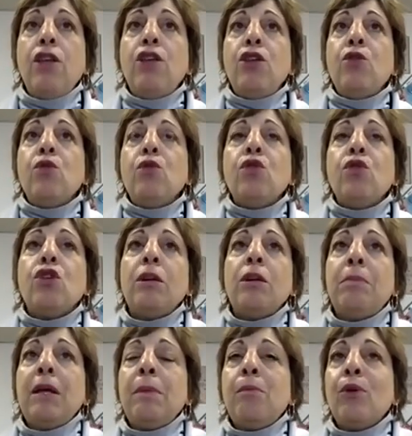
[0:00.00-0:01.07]
You
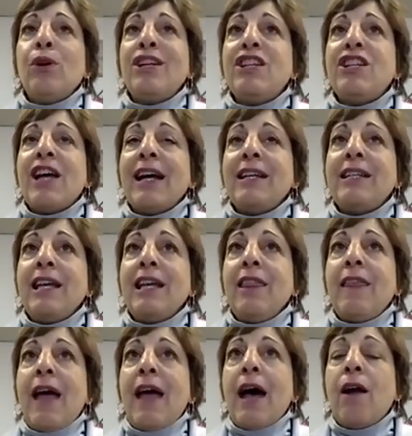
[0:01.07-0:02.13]
could be
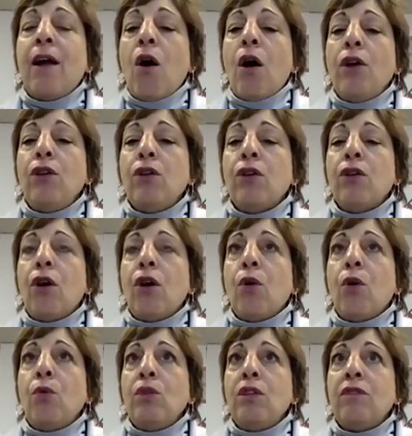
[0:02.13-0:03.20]
projecting that on your
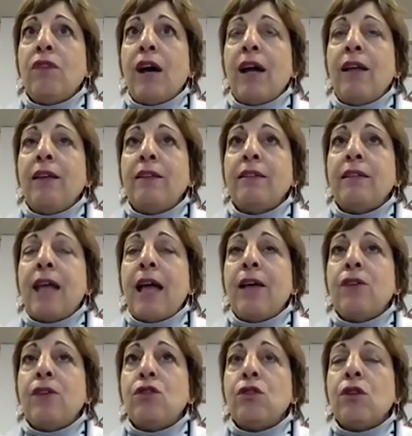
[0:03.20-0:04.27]
own device
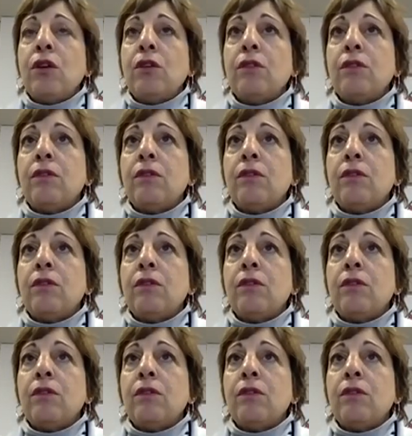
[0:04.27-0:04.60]
as you're